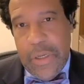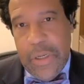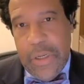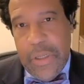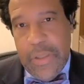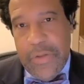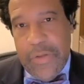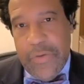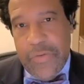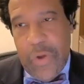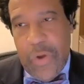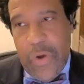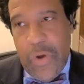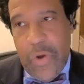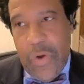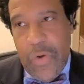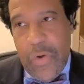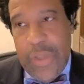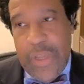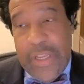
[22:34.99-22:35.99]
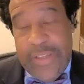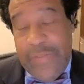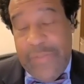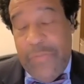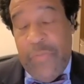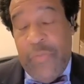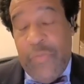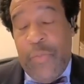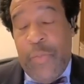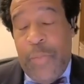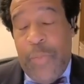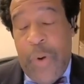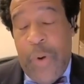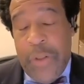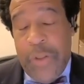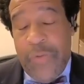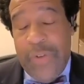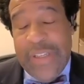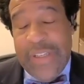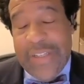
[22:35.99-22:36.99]
uh, there's a whole it's
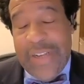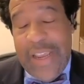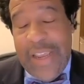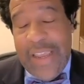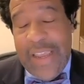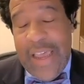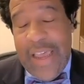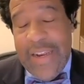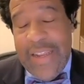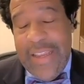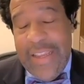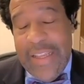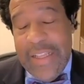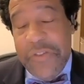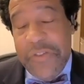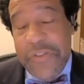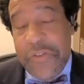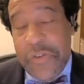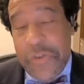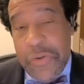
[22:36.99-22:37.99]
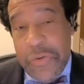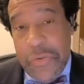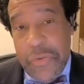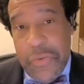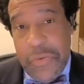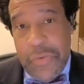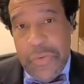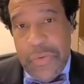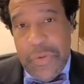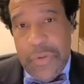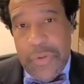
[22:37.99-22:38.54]
part of the reason i got into